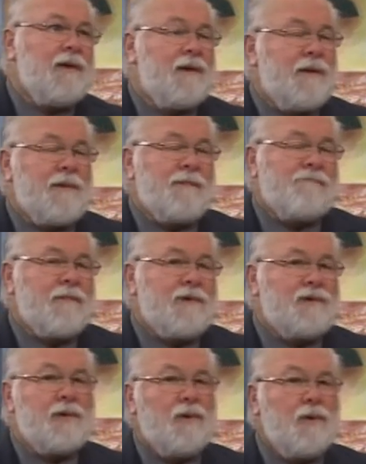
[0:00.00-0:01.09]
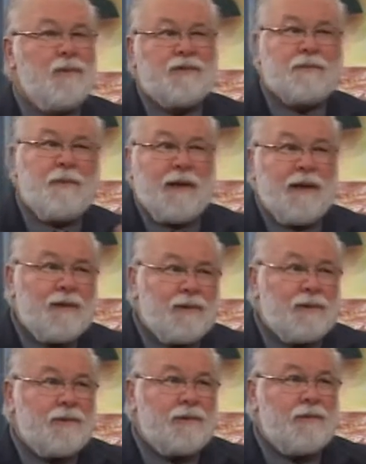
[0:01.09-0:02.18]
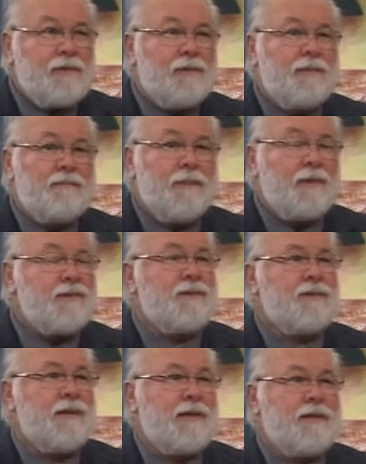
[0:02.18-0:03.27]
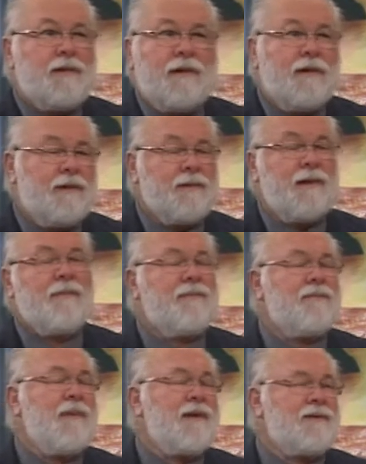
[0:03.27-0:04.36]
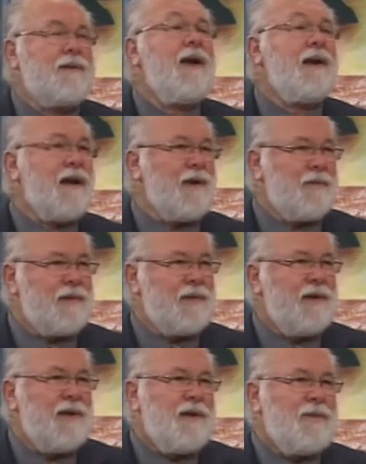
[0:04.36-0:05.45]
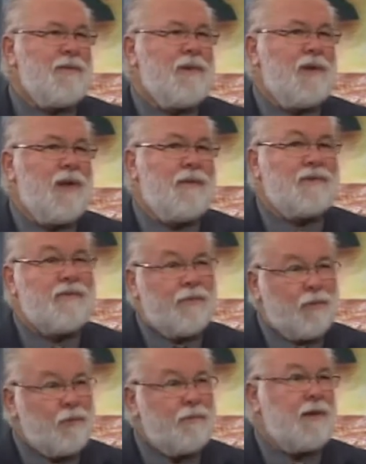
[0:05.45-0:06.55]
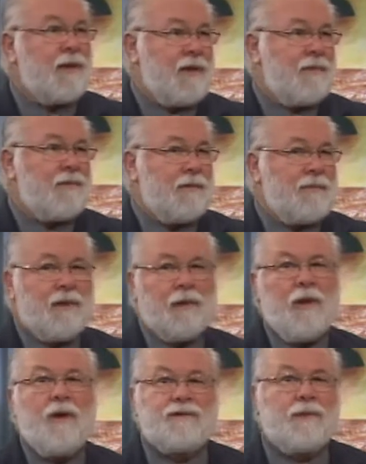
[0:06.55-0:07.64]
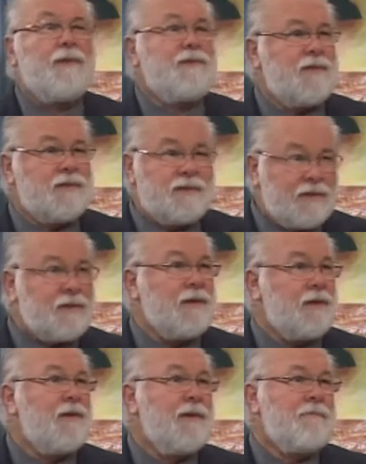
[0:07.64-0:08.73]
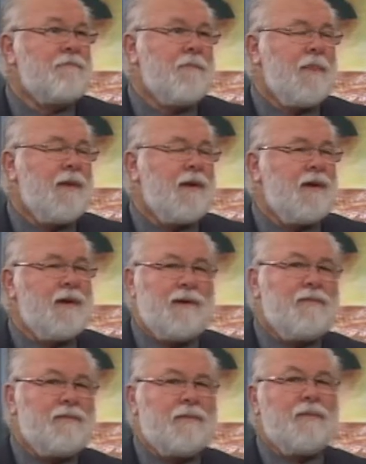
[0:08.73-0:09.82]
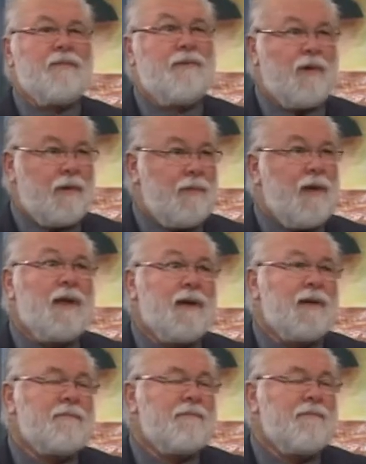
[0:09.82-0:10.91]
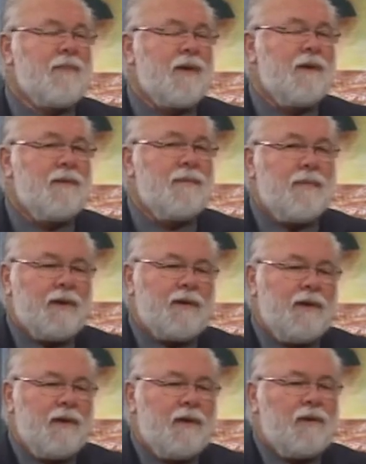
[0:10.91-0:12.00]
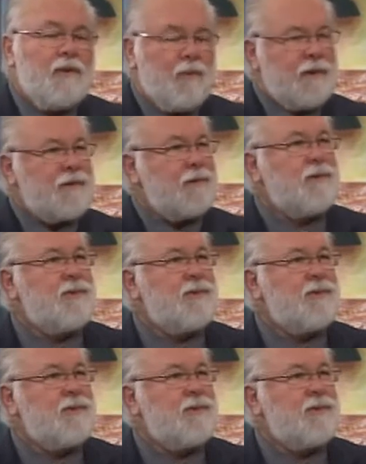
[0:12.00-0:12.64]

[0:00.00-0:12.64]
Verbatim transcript: um, and oh. so, who was speaking to Moses at the top of Mount Sinai when, when the law was formally given? I mean, the law has always existed, mm-hmm. uh, even from the very beginning. But who was it who